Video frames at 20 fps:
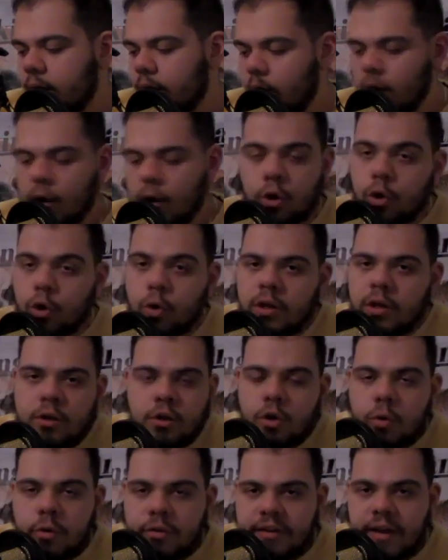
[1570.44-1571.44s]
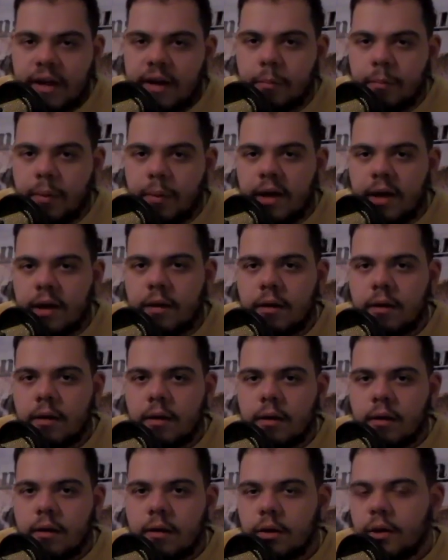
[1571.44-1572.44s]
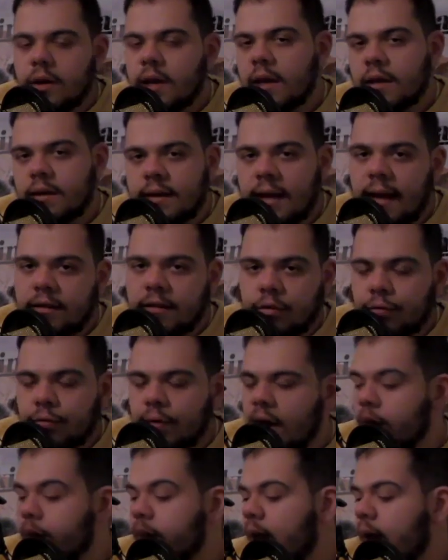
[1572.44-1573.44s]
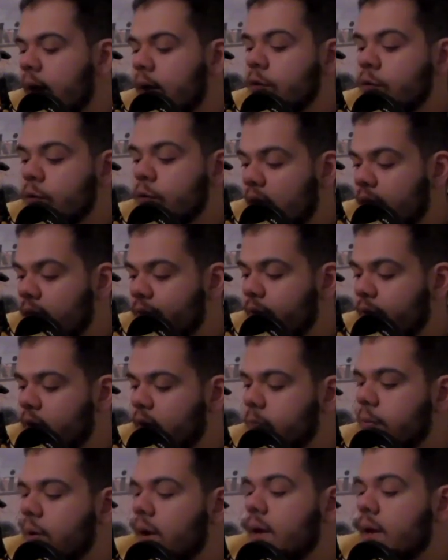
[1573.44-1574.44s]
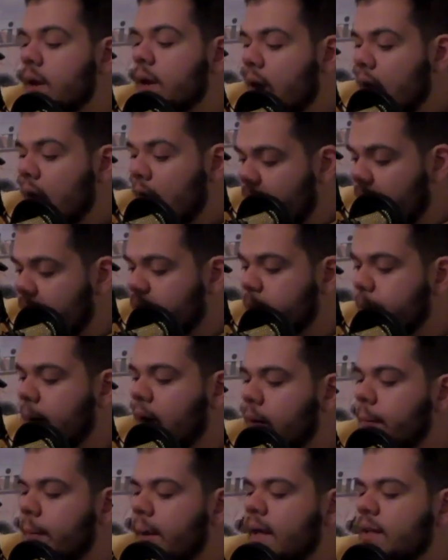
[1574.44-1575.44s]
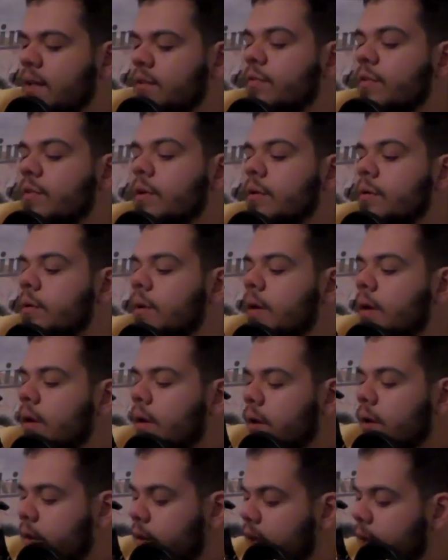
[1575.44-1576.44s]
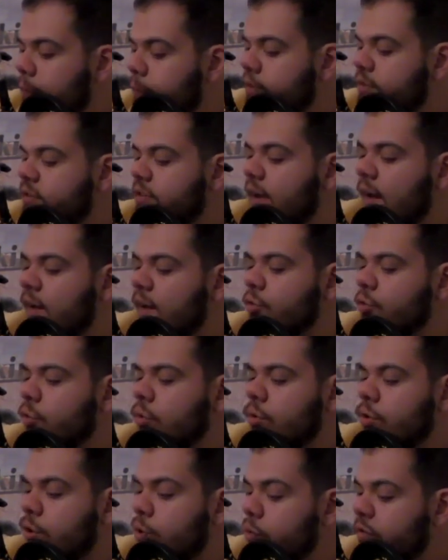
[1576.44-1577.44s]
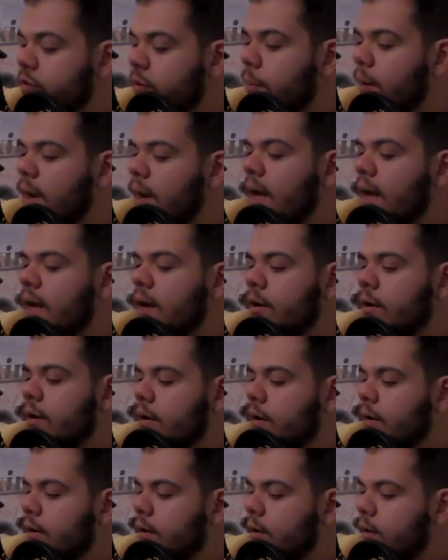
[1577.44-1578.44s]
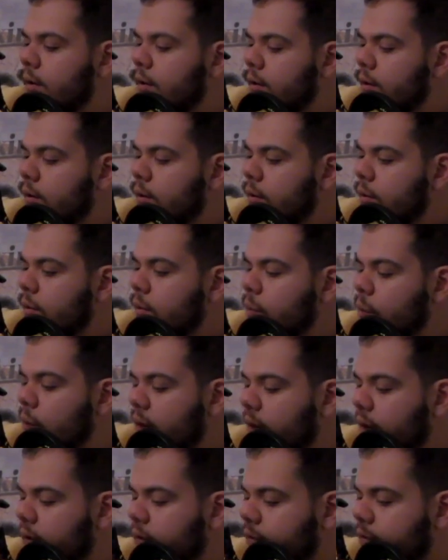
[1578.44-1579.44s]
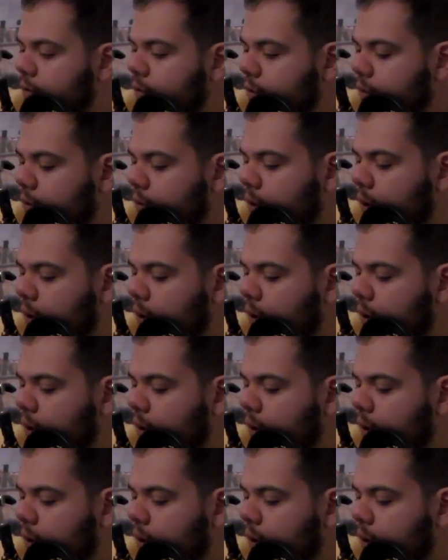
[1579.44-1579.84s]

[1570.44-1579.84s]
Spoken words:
All you can do is get a bike. You can't dance around that. You get a fucking bike. Hike Mount Mansfield. Keep a schedule. Use a planner. What else?